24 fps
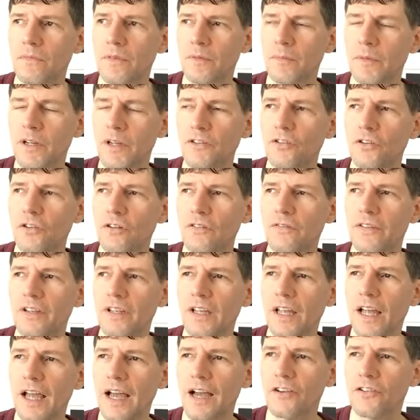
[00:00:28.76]
I'm not sure if
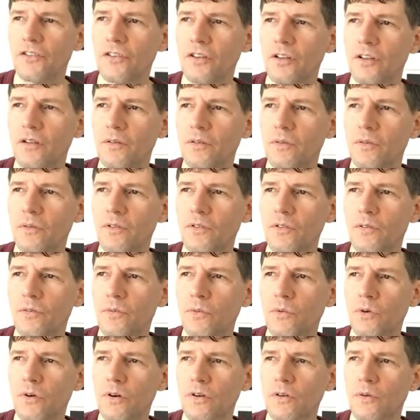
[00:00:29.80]
he actually
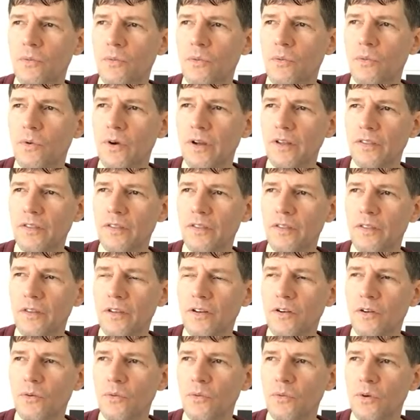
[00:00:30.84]
worked with,
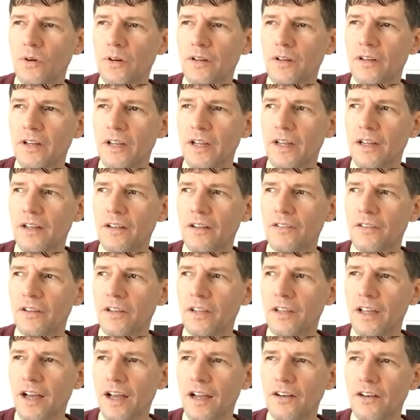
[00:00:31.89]
you know, worked as
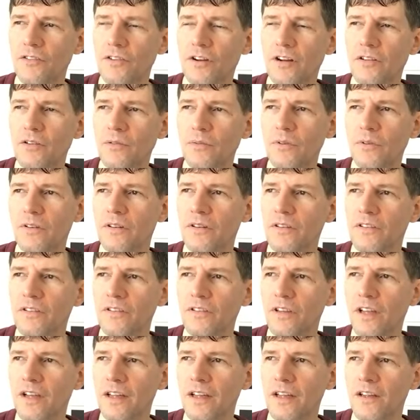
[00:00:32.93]
a contractor within the
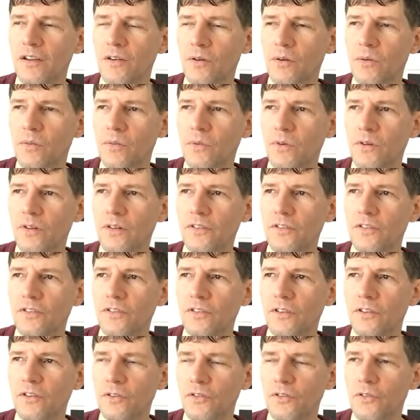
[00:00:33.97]
CIA or
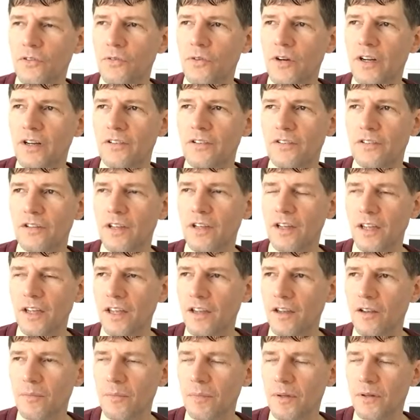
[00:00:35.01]
was, you know, direct
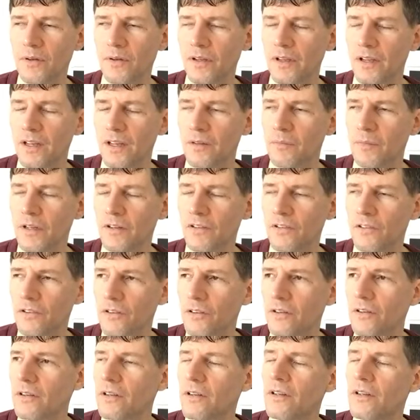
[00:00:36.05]
CIA employee. I'm not sure.